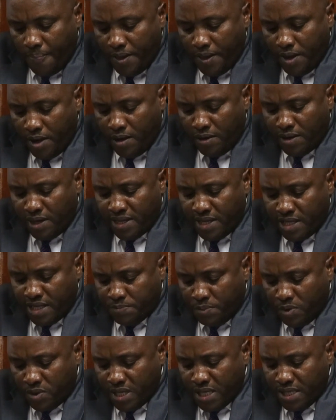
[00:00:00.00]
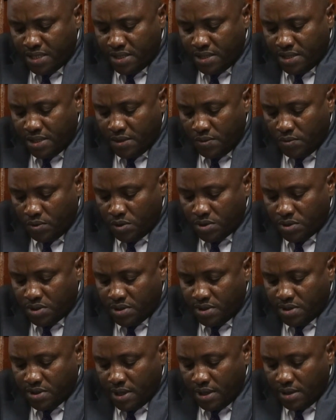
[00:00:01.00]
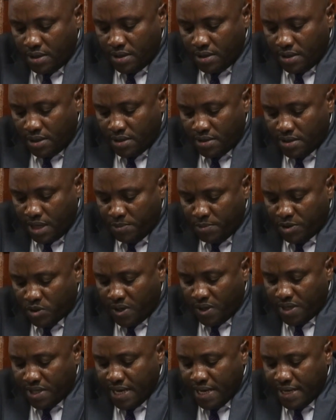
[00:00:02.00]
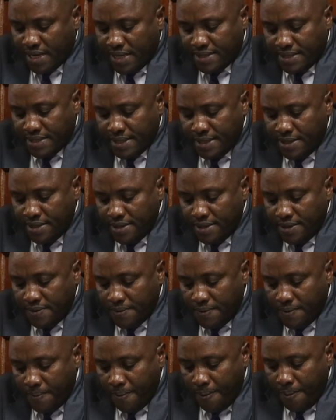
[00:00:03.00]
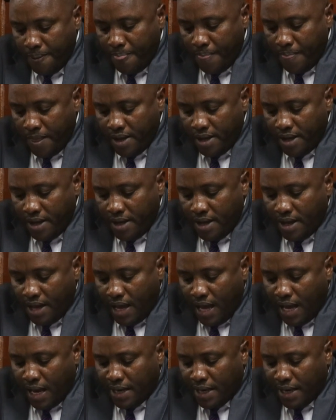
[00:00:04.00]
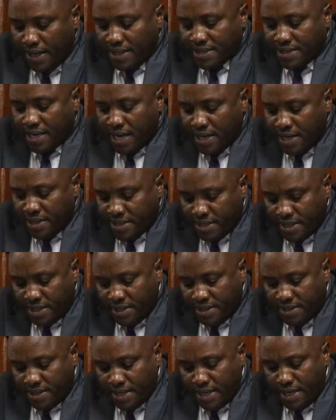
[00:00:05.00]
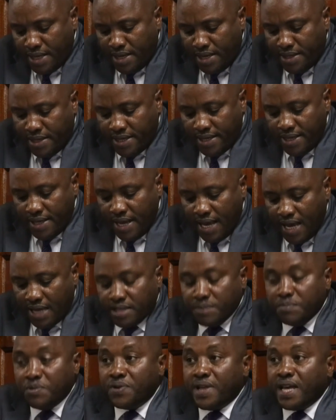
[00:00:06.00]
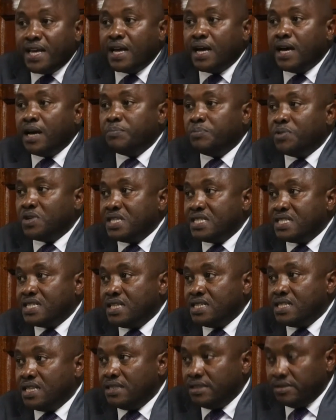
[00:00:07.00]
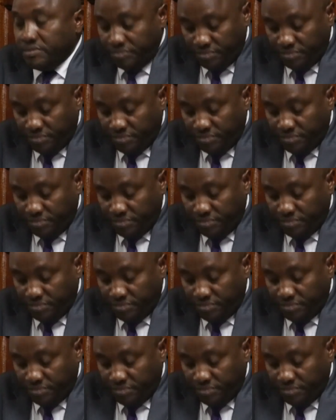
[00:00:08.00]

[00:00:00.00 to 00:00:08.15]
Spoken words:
Your Honor, the respondent was subsequently arrested and is currently detained at Muthaiga Police Station.